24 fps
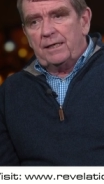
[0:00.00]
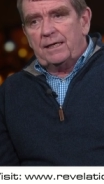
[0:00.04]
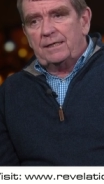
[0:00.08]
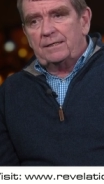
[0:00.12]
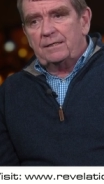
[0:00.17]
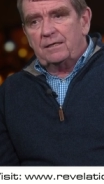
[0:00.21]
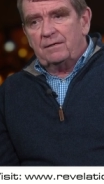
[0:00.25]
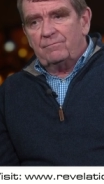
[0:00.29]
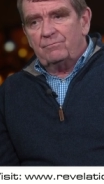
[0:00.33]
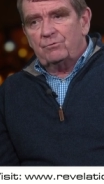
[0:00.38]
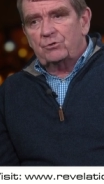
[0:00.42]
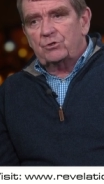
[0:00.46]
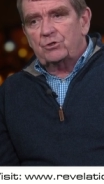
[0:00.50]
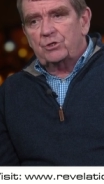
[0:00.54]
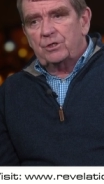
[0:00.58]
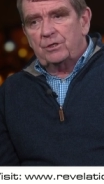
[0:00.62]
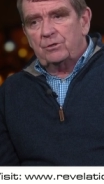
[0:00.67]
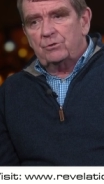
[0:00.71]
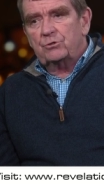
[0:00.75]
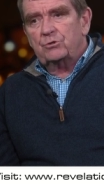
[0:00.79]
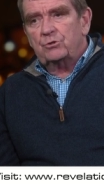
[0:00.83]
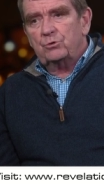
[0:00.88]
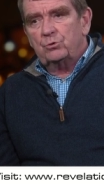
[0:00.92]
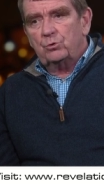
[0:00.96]
had given
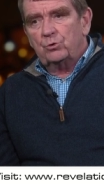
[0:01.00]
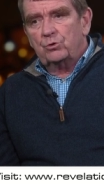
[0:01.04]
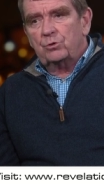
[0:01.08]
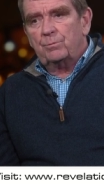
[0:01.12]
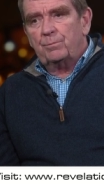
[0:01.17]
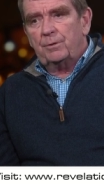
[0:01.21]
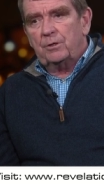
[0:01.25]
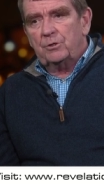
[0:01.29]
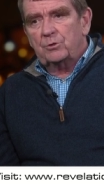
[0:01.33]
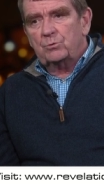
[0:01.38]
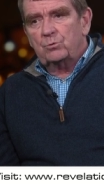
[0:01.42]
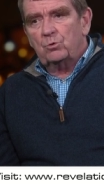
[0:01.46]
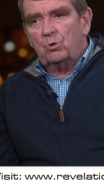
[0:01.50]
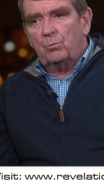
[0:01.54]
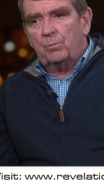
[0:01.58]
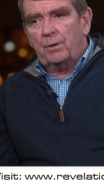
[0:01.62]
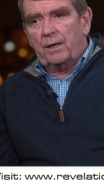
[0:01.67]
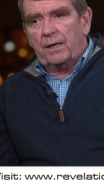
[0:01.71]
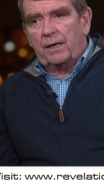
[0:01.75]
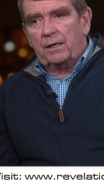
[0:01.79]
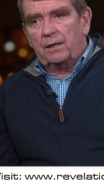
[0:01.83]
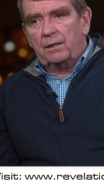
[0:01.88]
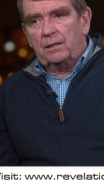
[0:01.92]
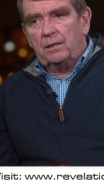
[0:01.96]
serious thought to post-war
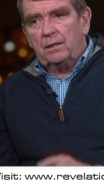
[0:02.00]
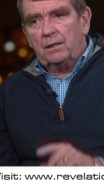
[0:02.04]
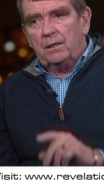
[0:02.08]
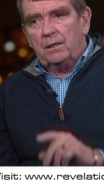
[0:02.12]
planning.